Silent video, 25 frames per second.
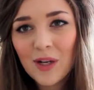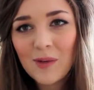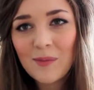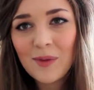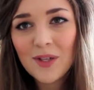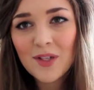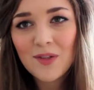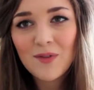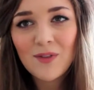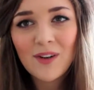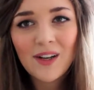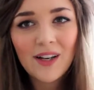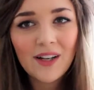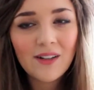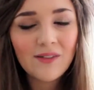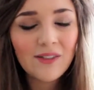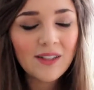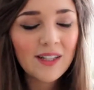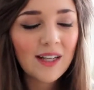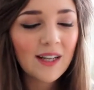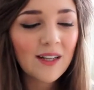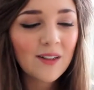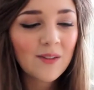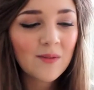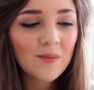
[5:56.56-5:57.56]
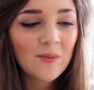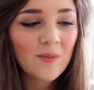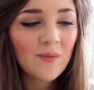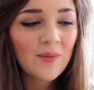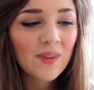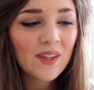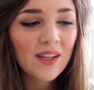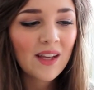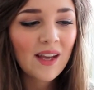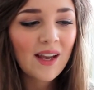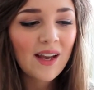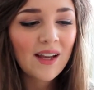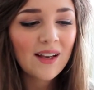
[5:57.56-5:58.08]
pretty much run out of it now,
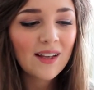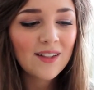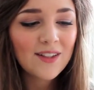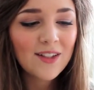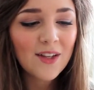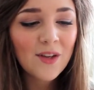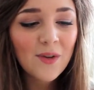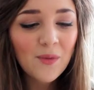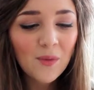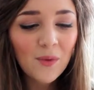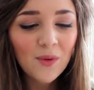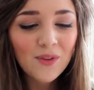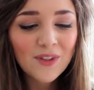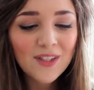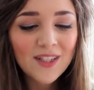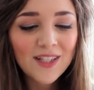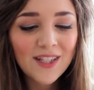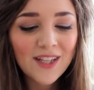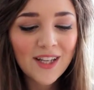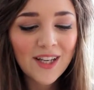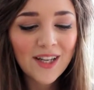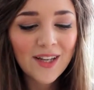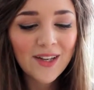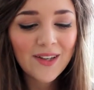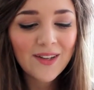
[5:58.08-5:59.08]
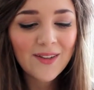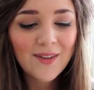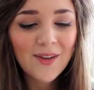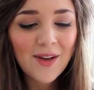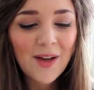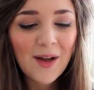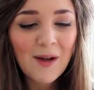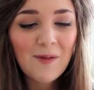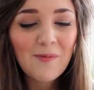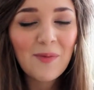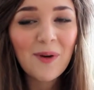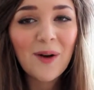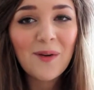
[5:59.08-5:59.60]
and I don't want to,
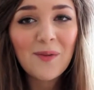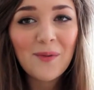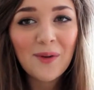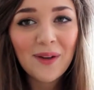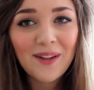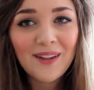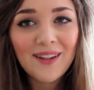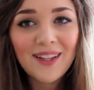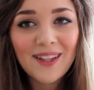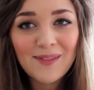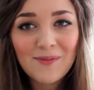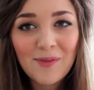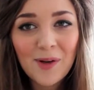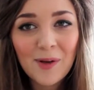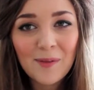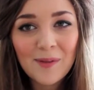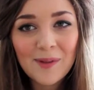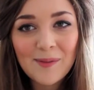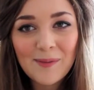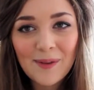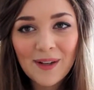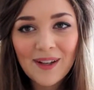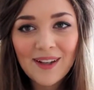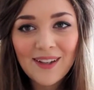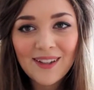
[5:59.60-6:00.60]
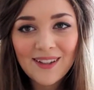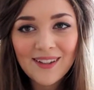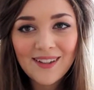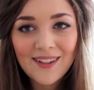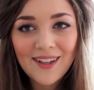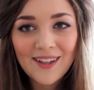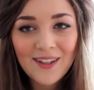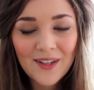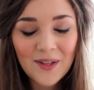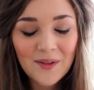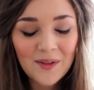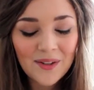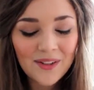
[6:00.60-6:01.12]
but I will probably buy
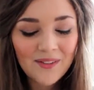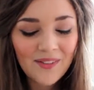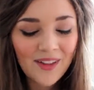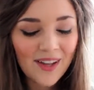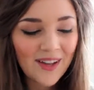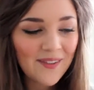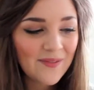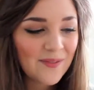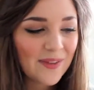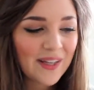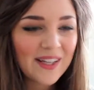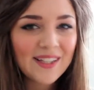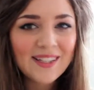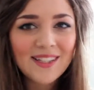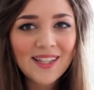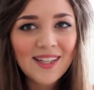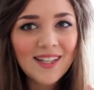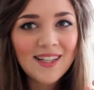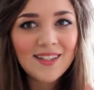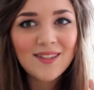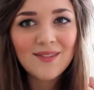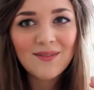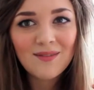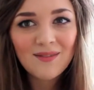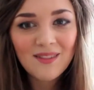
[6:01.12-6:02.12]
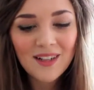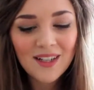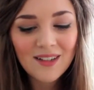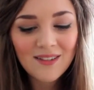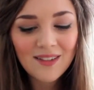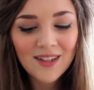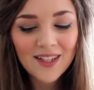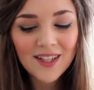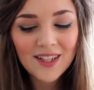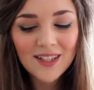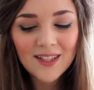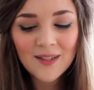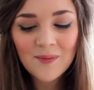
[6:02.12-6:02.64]
a new one of that because it is really,
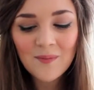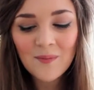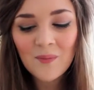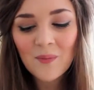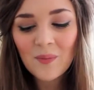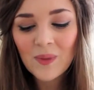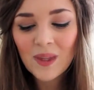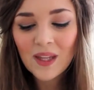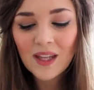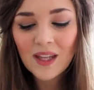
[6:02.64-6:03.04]
really good.